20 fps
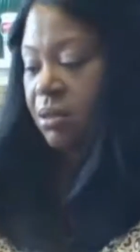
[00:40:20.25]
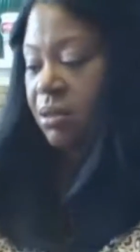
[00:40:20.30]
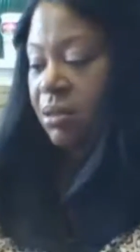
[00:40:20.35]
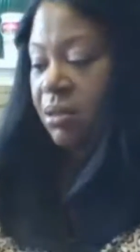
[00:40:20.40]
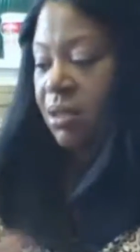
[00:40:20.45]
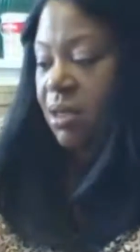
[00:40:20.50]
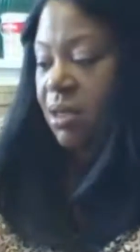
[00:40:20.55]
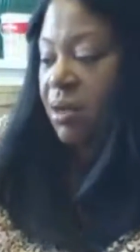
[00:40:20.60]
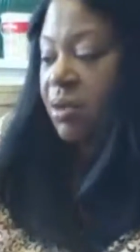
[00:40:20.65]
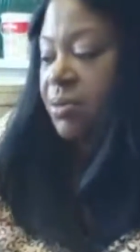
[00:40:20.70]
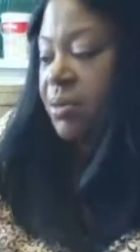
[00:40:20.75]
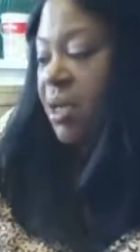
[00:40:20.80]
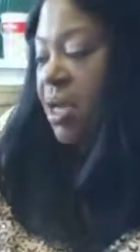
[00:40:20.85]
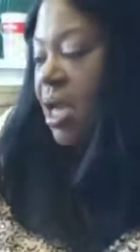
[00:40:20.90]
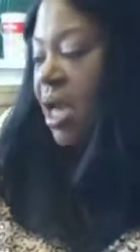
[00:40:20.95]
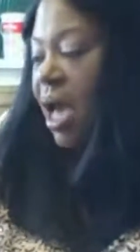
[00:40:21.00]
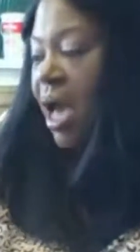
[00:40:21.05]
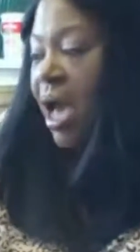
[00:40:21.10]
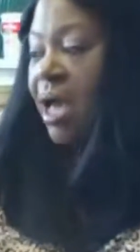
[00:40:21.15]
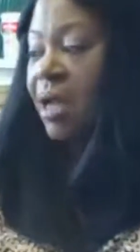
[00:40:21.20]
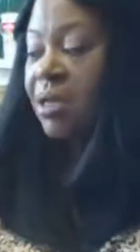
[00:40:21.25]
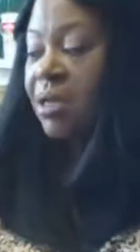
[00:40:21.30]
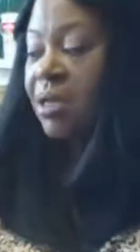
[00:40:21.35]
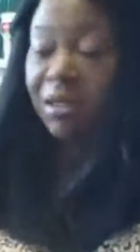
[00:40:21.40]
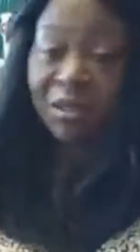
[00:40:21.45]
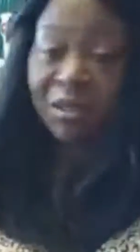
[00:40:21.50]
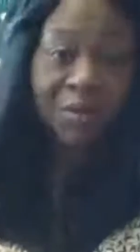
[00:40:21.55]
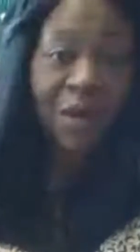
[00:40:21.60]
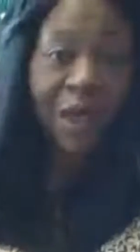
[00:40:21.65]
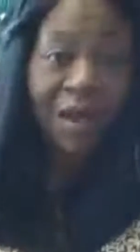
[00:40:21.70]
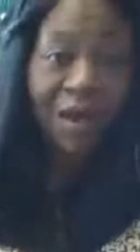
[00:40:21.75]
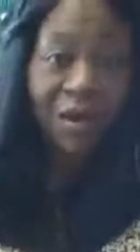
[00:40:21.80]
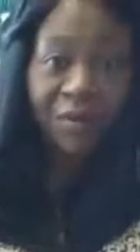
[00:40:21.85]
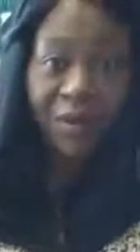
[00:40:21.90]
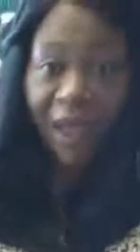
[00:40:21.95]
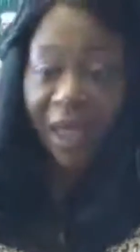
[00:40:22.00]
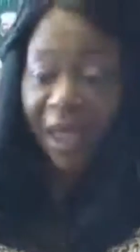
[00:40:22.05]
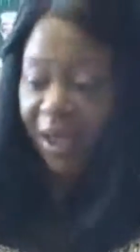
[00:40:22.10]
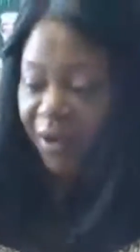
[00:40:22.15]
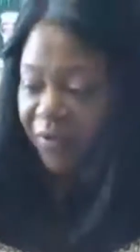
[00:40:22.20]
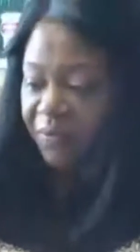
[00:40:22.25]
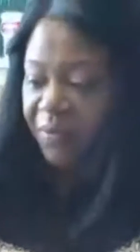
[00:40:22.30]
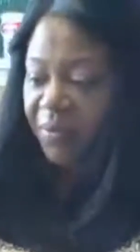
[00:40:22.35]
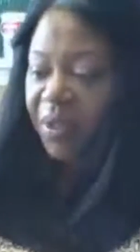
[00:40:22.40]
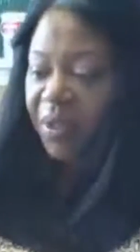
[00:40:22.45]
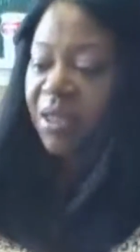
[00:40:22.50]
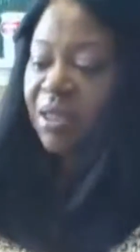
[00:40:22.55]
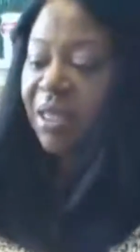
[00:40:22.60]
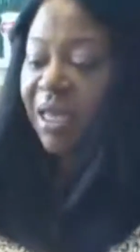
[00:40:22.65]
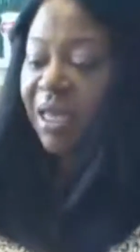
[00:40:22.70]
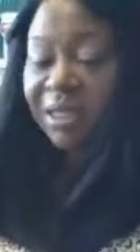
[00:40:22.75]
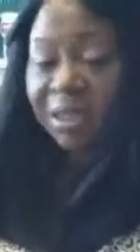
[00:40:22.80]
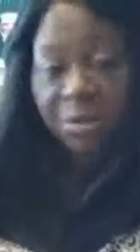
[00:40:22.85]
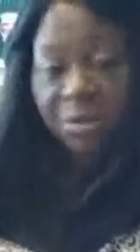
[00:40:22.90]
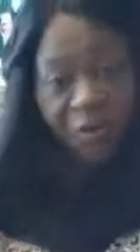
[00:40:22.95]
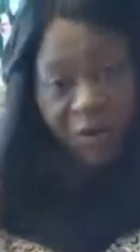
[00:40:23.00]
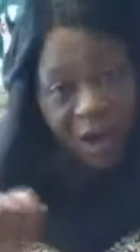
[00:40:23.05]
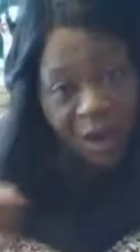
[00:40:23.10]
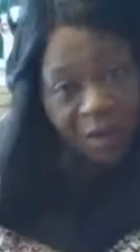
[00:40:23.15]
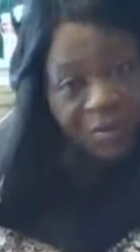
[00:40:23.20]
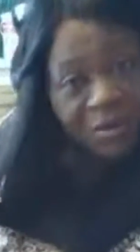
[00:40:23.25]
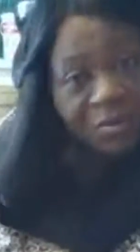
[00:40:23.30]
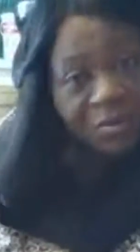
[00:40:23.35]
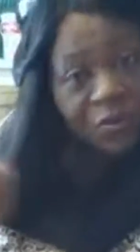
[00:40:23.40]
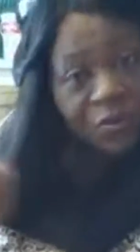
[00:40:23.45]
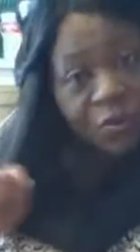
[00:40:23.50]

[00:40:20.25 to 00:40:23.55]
So I don't have, that's a problem.